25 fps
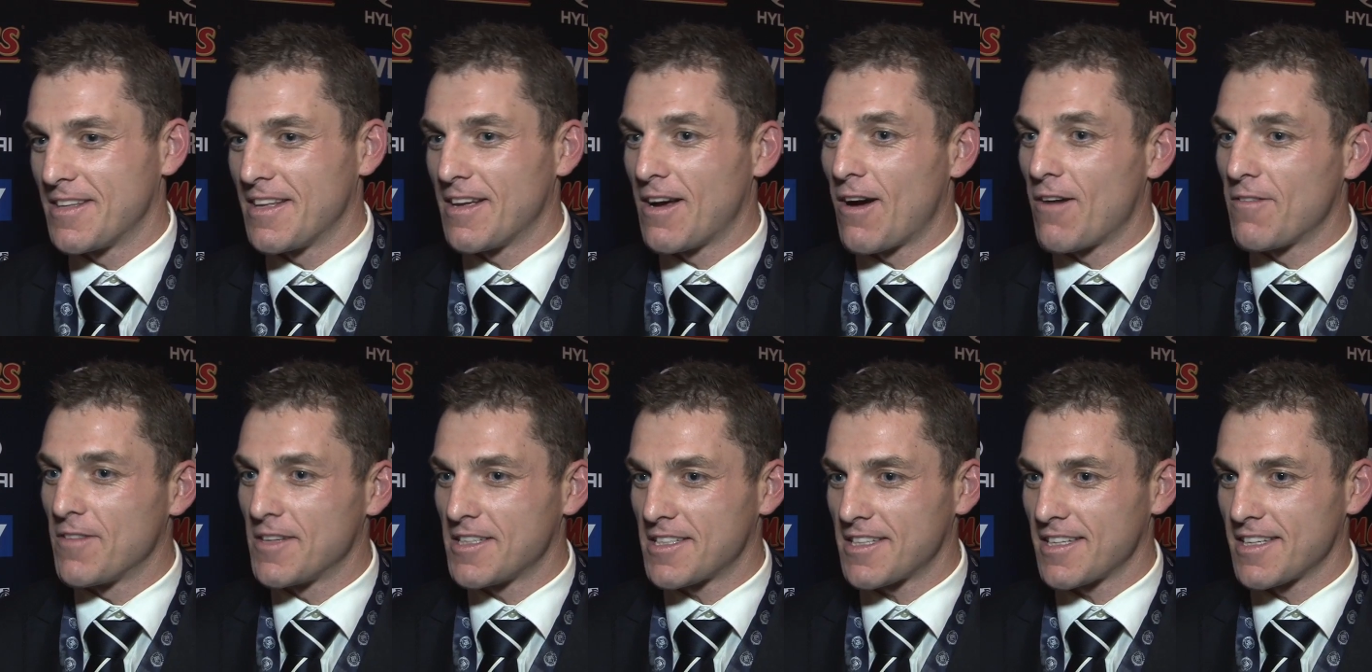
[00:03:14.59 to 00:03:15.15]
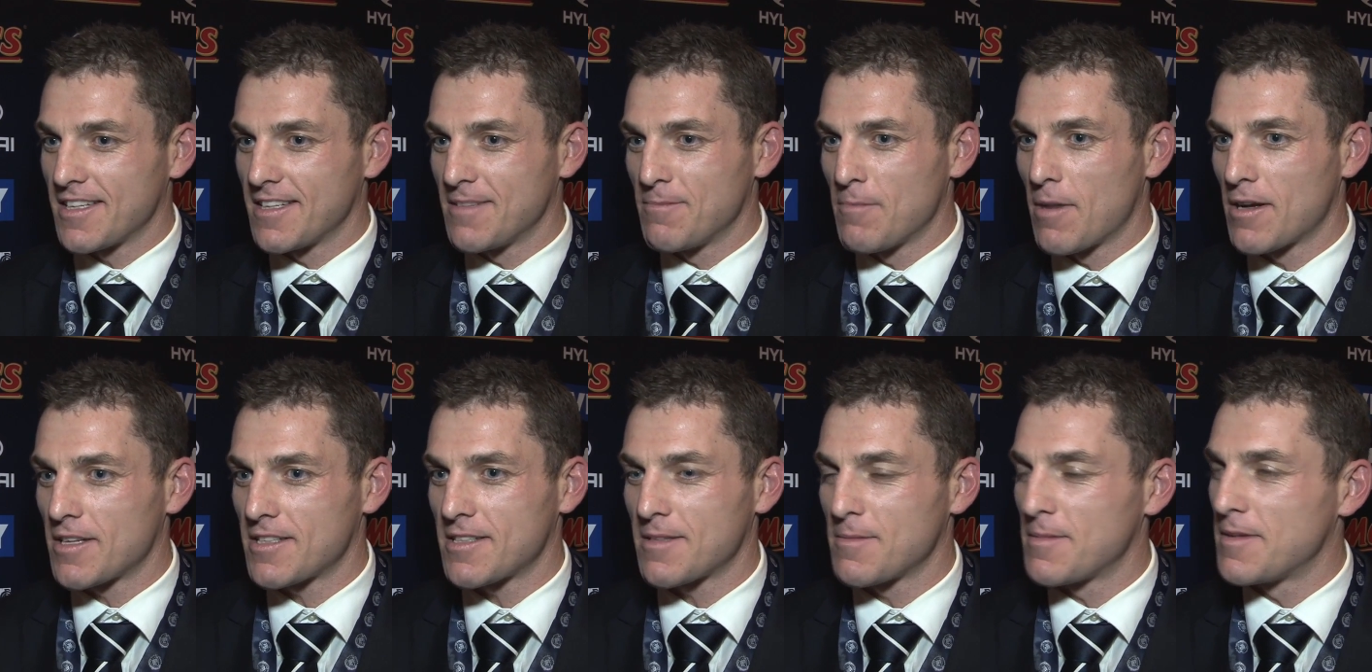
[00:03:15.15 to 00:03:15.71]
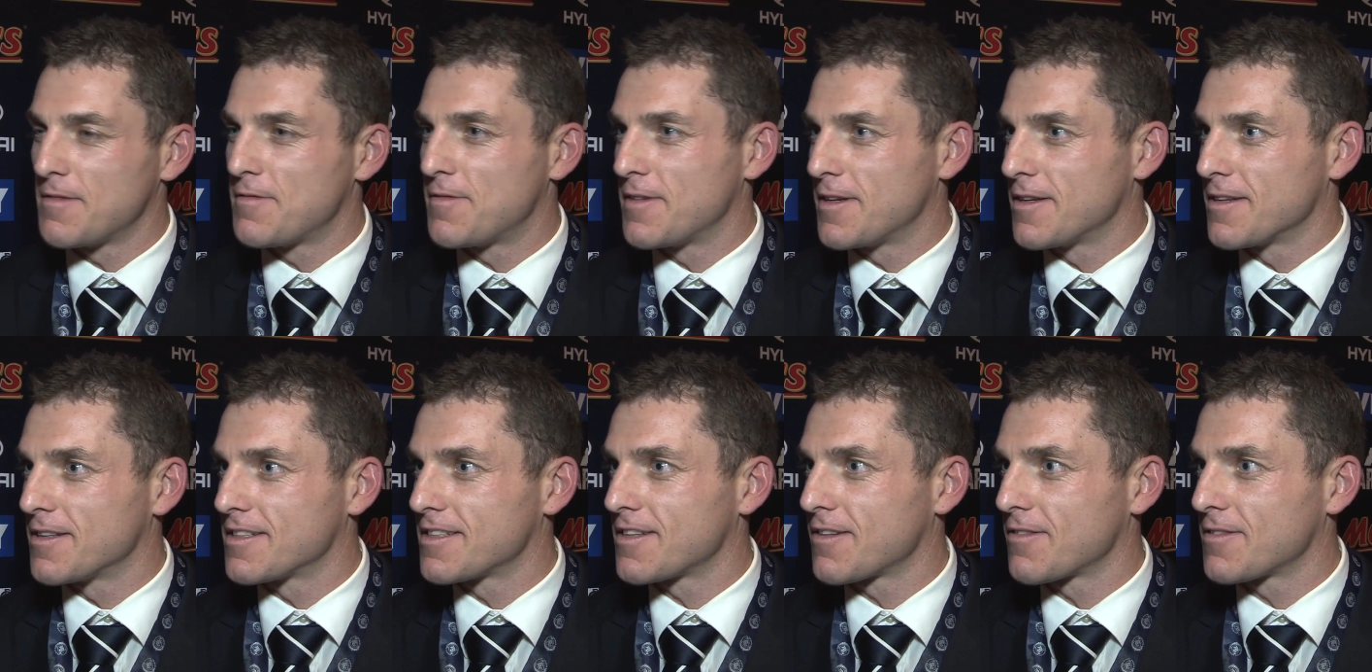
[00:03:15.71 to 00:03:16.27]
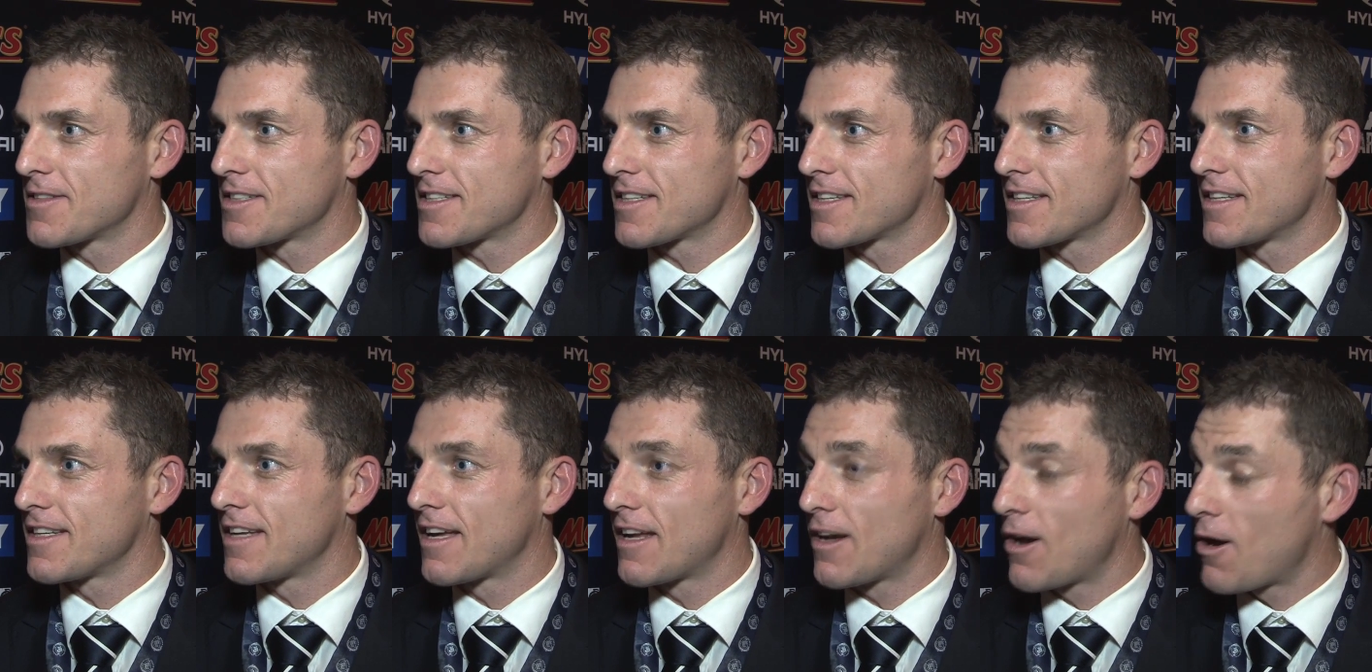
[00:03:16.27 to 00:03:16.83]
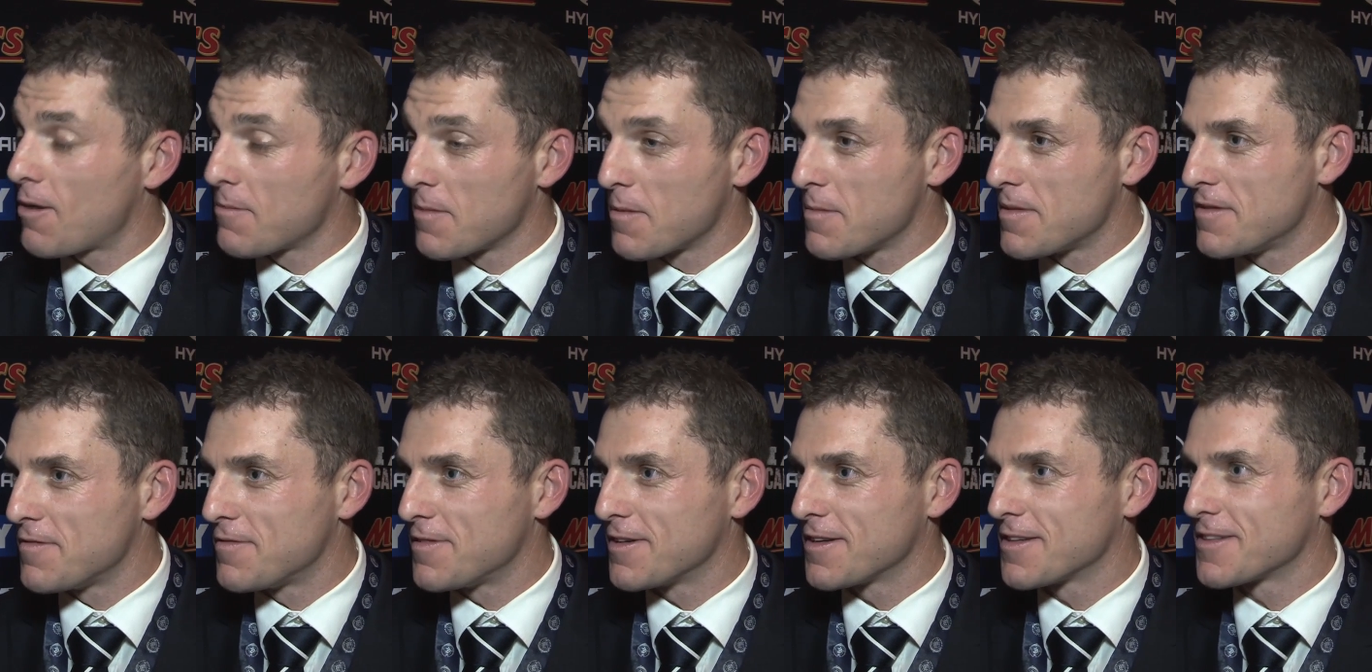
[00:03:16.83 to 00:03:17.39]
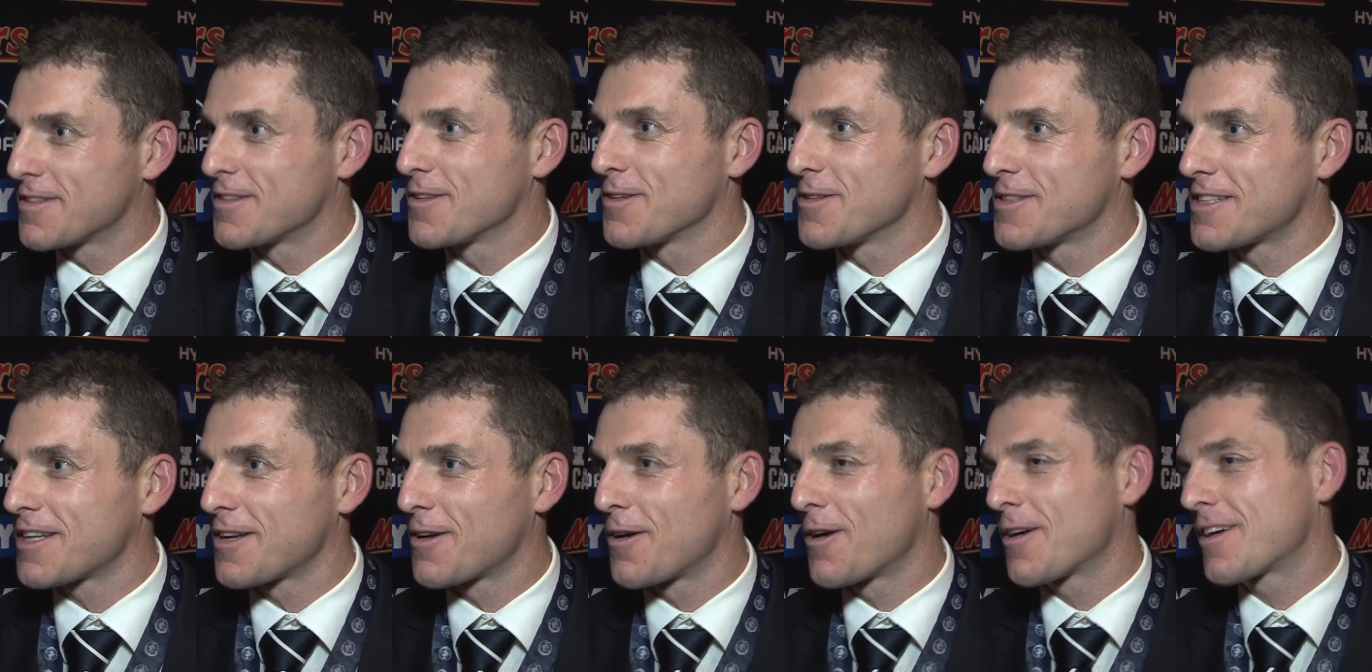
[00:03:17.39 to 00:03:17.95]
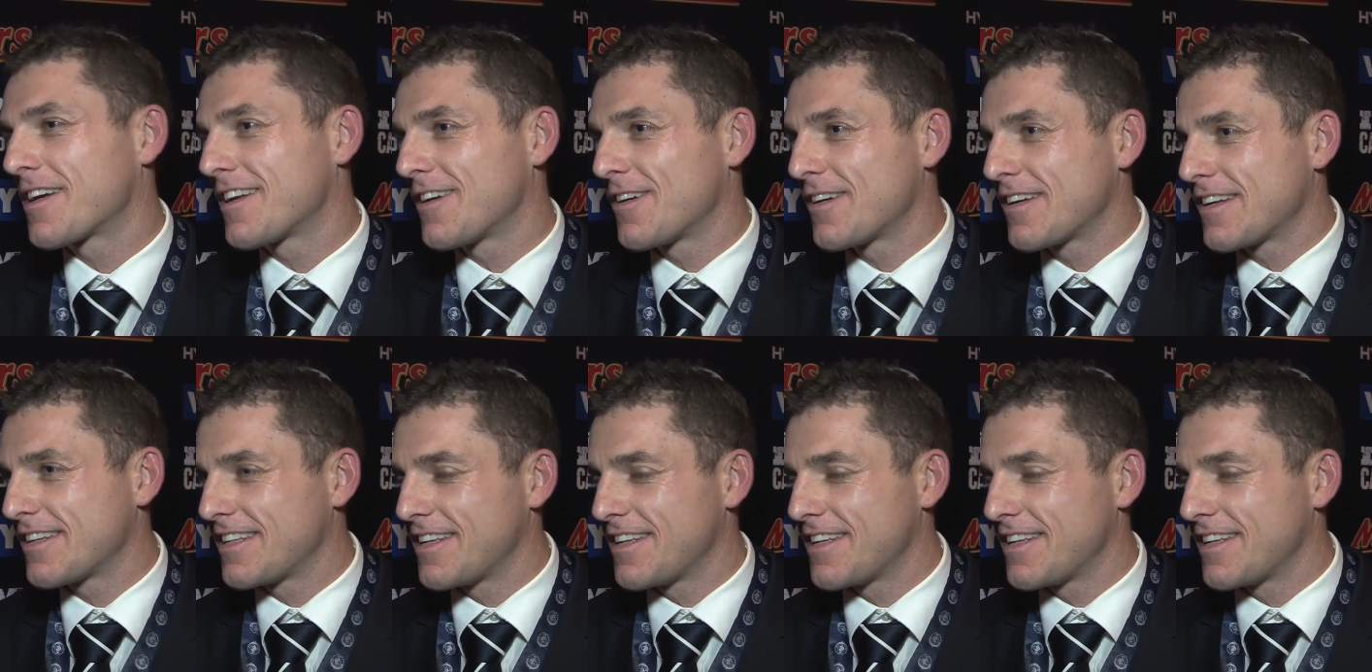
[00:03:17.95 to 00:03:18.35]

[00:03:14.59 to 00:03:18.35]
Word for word: obviously most of the midfielders, obviously, and I'm a midfielder too, so I can,